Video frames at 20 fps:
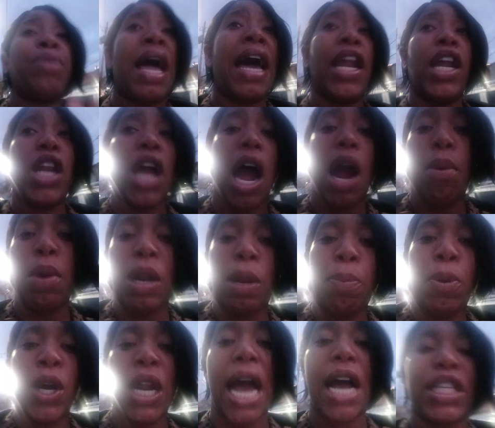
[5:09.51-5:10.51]
I done already
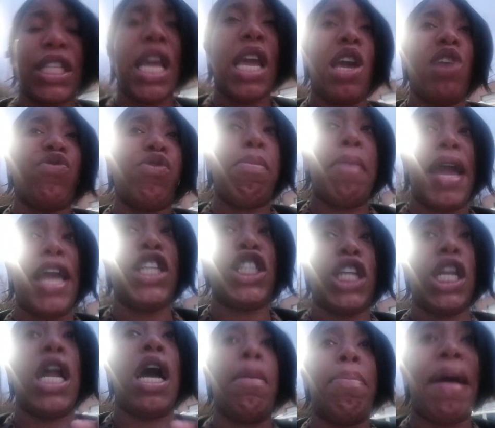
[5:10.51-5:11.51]
put out the
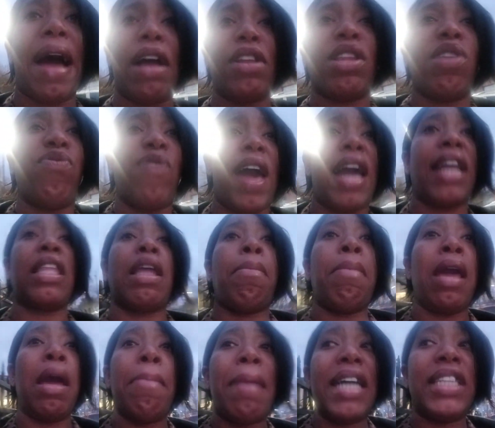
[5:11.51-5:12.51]
information about the fact that
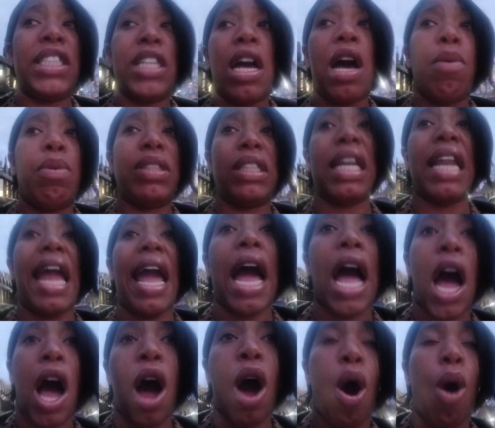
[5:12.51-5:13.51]
me and my son was in
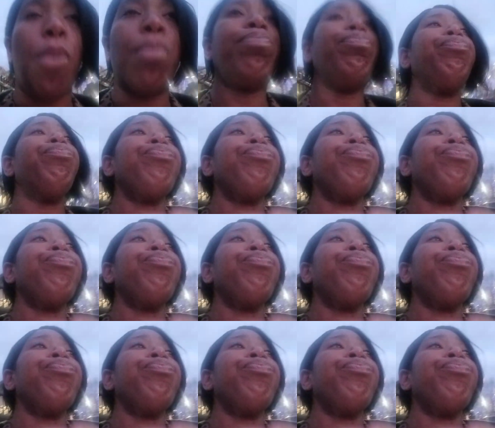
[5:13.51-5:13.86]
that home,